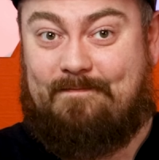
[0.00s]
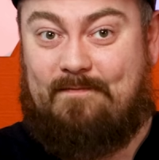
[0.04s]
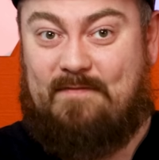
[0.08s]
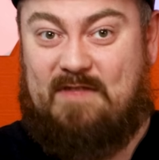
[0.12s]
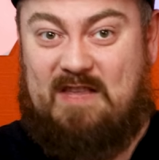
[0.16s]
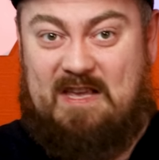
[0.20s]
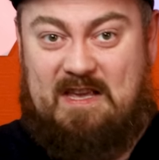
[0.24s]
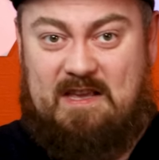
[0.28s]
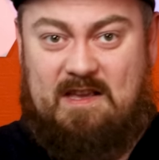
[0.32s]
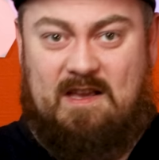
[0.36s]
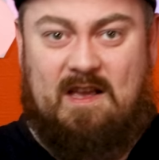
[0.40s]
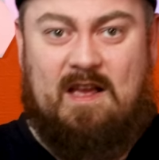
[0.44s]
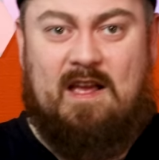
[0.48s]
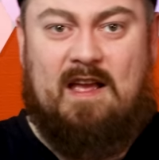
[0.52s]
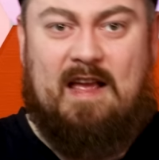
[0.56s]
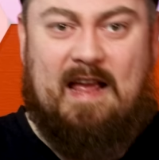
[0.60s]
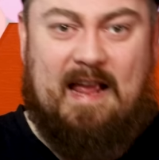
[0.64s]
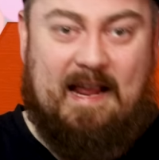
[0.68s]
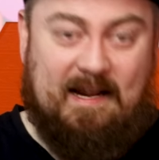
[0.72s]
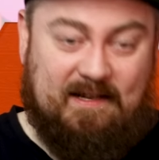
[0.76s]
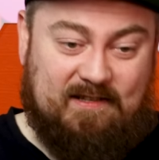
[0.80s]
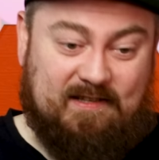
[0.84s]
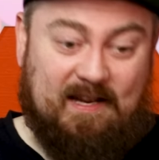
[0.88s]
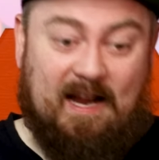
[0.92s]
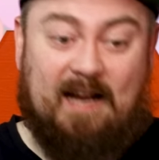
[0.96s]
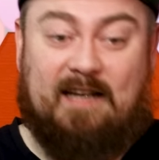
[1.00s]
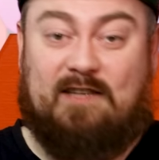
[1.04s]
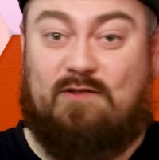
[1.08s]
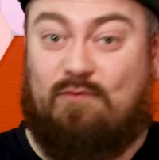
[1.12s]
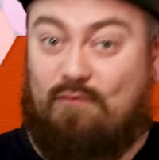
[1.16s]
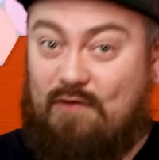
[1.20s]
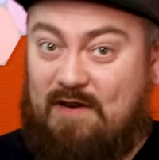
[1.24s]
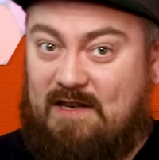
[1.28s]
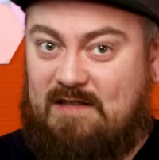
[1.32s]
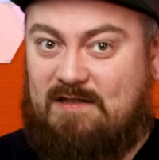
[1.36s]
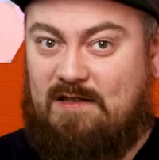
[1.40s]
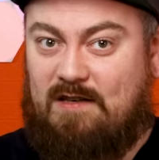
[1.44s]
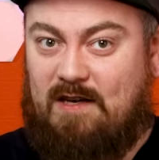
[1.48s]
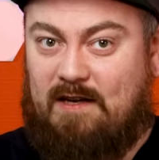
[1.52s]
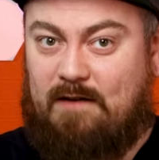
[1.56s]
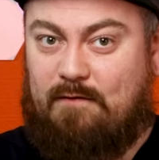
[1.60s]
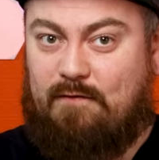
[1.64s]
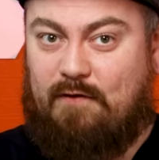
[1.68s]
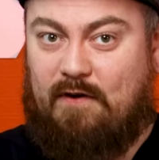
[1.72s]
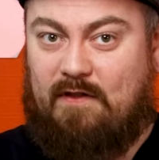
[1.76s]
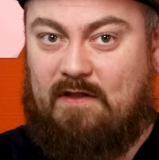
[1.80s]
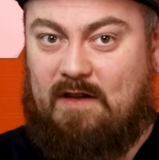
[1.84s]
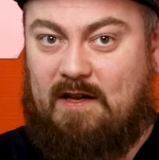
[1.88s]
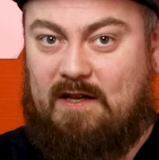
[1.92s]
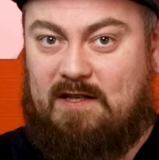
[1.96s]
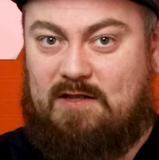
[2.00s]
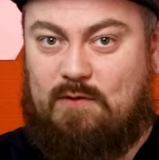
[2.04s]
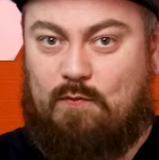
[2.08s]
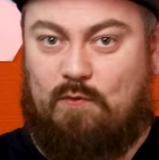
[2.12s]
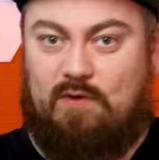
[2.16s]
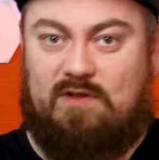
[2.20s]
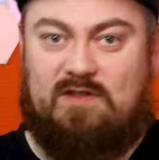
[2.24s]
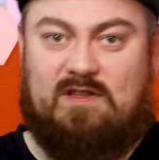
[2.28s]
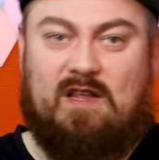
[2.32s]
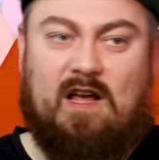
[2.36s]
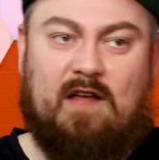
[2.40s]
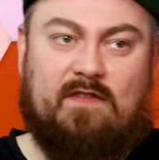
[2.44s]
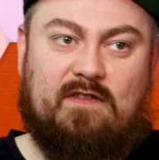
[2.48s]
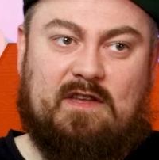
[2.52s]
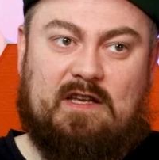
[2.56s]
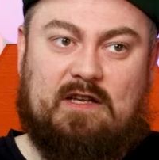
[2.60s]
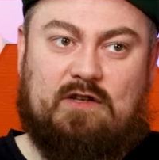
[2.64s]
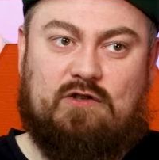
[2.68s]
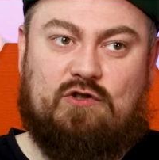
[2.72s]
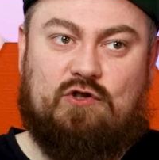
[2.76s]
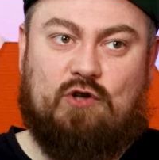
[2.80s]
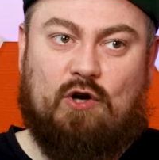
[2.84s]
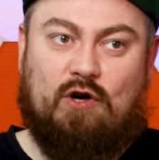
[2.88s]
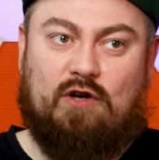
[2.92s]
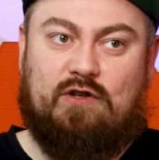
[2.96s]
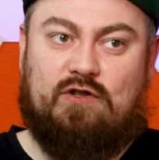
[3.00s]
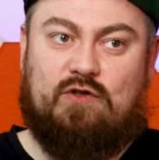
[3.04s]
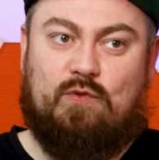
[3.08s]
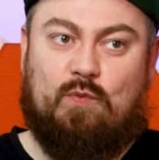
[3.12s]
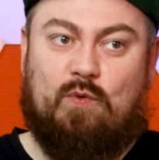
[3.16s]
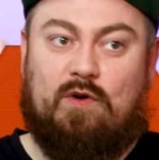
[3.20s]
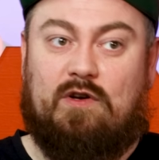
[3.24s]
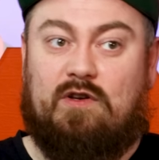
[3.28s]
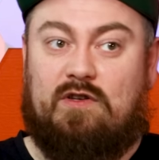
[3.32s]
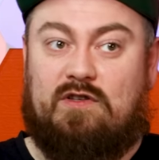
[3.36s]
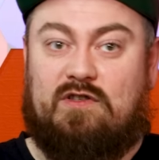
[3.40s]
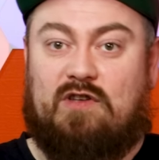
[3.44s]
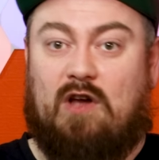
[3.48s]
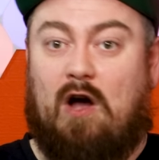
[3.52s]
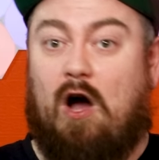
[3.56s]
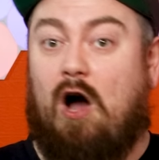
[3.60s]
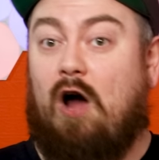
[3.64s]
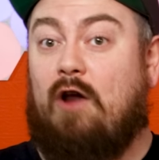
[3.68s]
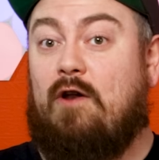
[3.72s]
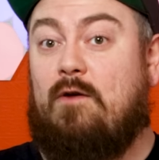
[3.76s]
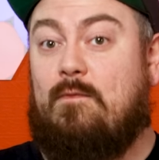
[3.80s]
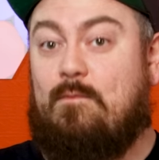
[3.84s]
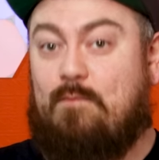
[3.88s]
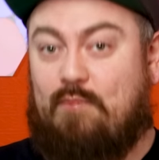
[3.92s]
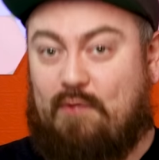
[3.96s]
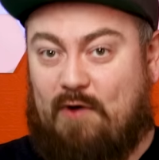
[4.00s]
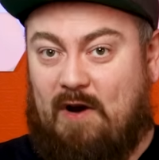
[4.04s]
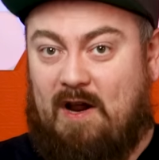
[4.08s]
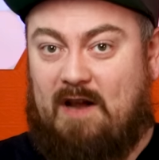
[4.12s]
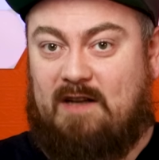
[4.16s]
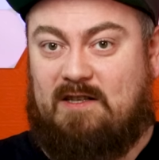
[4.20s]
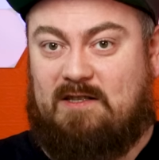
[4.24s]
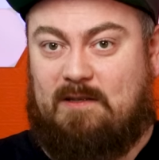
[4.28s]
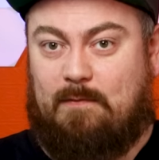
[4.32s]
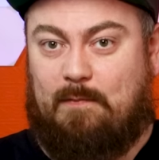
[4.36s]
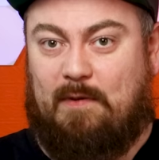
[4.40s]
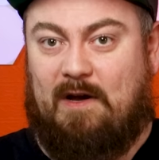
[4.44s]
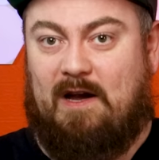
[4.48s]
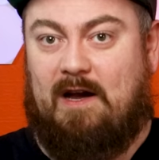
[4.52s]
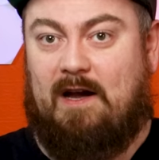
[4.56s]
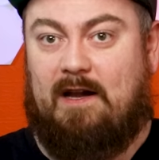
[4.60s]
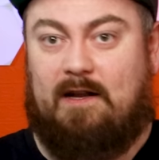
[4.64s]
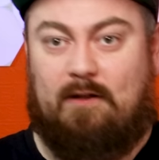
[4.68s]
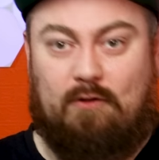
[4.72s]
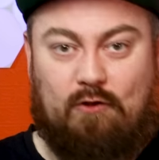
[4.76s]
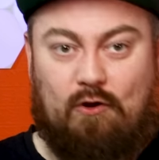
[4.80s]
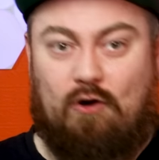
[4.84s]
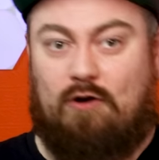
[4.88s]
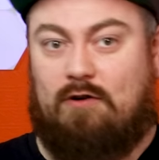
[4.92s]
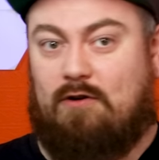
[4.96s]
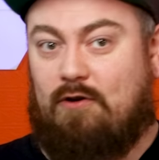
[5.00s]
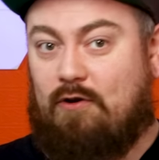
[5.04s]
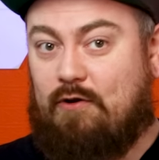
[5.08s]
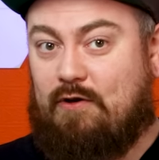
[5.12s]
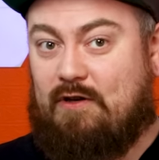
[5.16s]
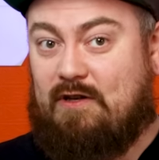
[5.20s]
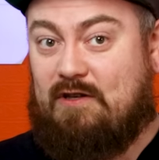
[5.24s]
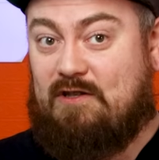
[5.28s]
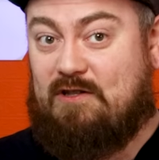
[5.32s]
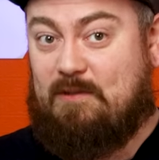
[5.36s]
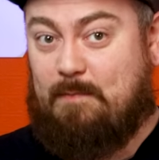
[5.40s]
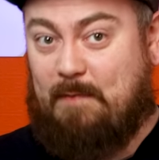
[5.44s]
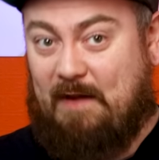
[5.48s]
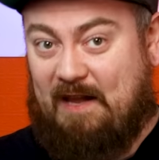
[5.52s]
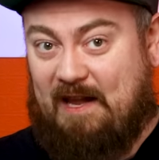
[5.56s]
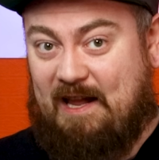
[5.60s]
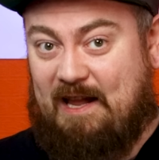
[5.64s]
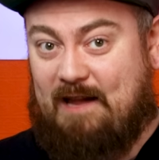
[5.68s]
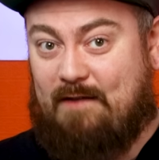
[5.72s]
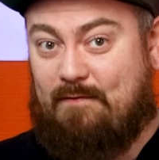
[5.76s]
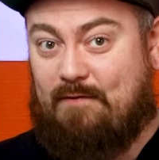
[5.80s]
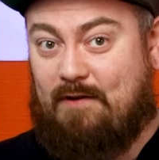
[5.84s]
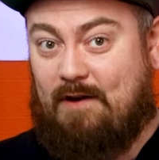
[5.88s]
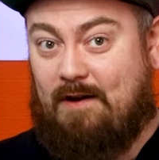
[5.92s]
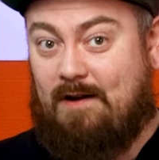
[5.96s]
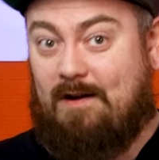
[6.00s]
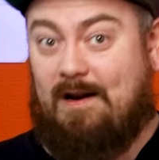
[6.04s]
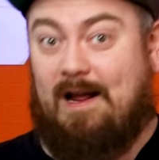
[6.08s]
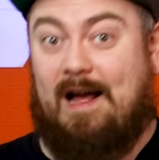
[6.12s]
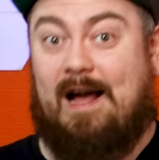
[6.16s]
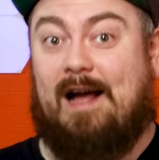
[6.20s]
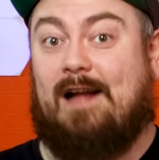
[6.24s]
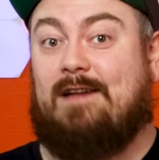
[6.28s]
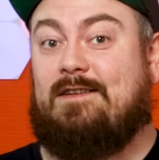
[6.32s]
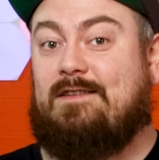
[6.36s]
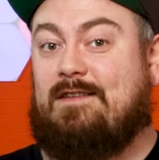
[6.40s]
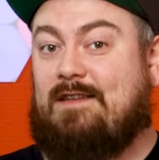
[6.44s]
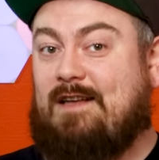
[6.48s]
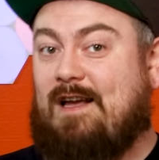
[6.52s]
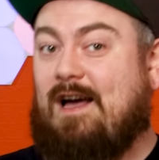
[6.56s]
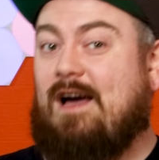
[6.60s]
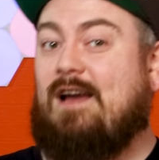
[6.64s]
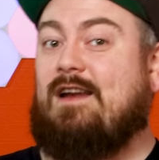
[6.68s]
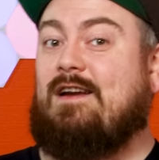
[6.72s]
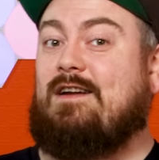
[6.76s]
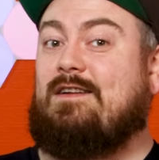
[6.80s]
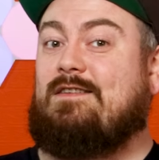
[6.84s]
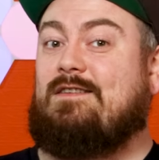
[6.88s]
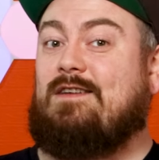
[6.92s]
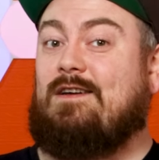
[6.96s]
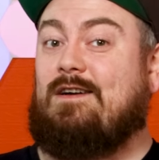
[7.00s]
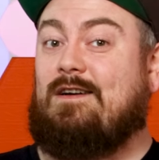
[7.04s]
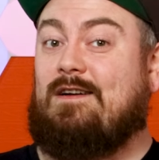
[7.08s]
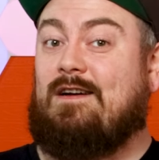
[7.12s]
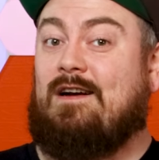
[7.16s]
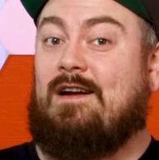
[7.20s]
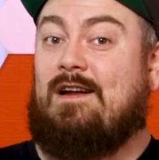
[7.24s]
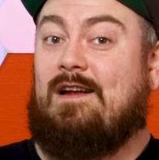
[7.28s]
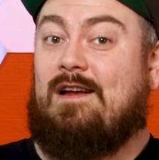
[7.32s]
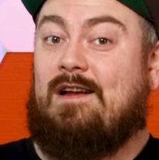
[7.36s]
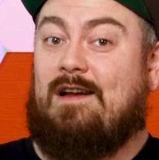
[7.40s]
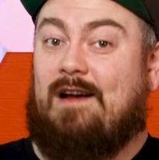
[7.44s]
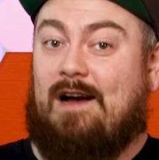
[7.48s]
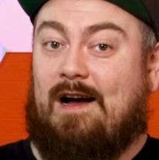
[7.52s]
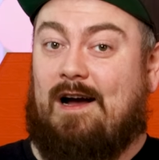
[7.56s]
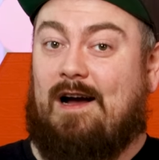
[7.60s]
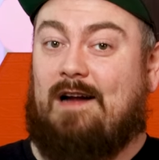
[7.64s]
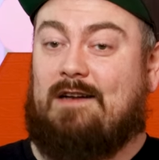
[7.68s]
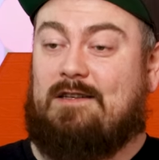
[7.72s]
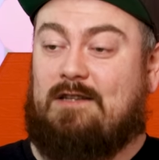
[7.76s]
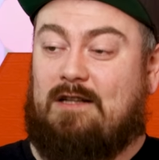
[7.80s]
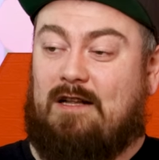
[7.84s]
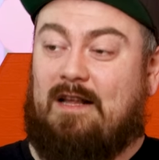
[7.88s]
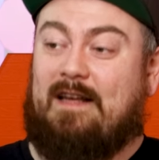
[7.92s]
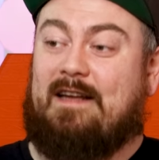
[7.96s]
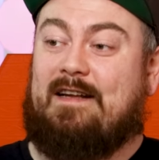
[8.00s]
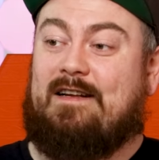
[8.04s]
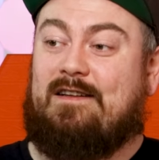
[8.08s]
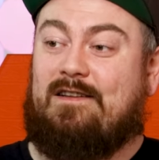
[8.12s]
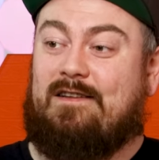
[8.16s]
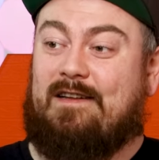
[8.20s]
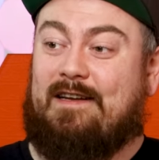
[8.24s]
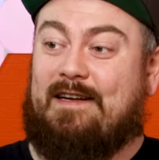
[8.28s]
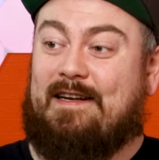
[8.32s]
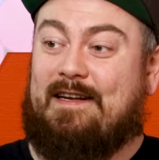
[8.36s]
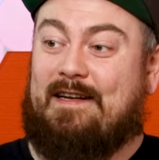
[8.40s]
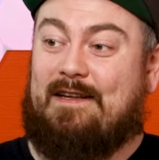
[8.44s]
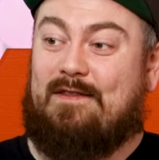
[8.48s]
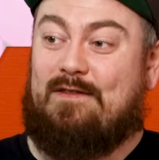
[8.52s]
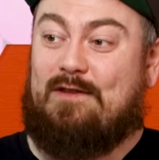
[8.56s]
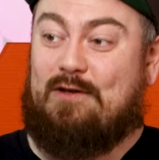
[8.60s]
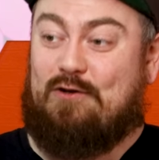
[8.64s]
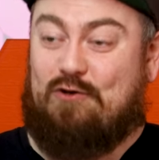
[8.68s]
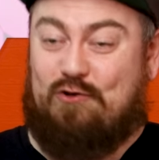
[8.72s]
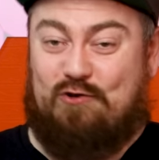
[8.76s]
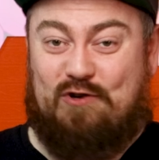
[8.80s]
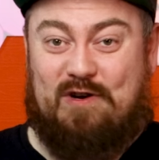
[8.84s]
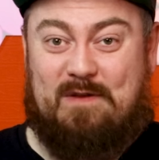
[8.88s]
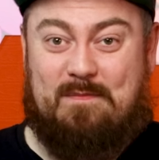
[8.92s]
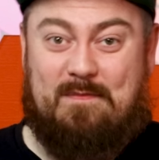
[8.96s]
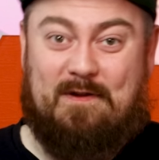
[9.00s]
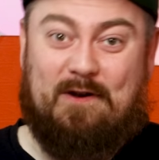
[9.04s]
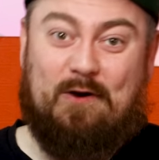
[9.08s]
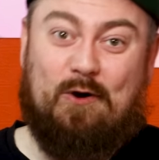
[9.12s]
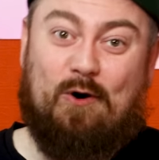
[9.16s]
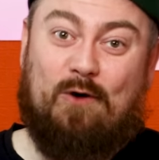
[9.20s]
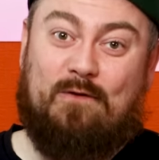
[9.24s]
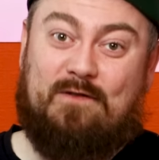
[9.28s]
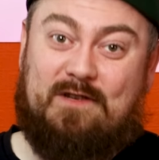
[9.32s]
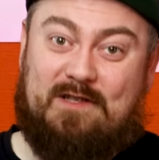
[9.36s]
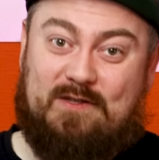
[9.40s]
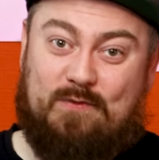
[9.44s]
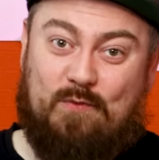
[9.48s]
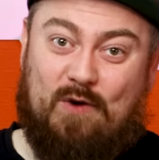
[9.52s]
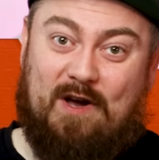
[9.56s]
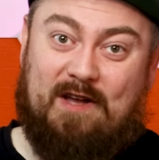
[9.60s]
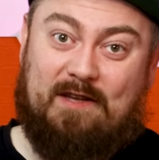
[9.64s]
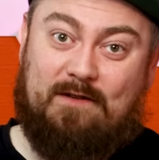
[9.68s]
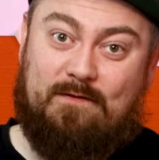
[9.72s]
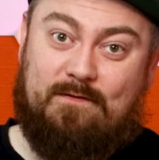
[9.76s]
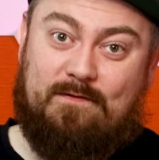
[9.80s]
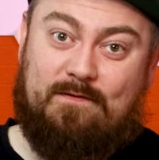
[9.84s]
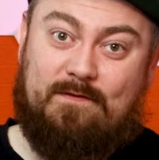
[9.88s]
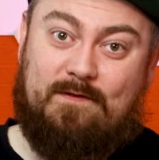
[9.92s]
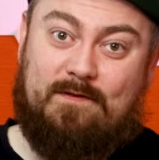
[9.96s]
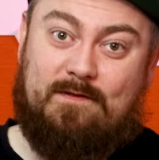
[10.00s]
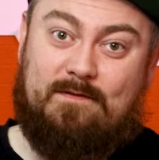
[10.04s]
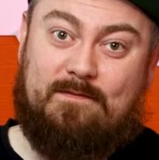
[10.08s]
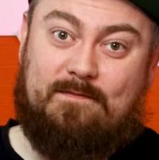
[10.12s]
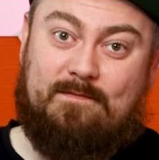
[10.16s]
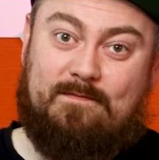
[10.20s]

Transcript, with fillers: The exact reasoning for this was that the judge was unimpressed by Lord Lucan's behaviour and character, and likely the treatment of his wife.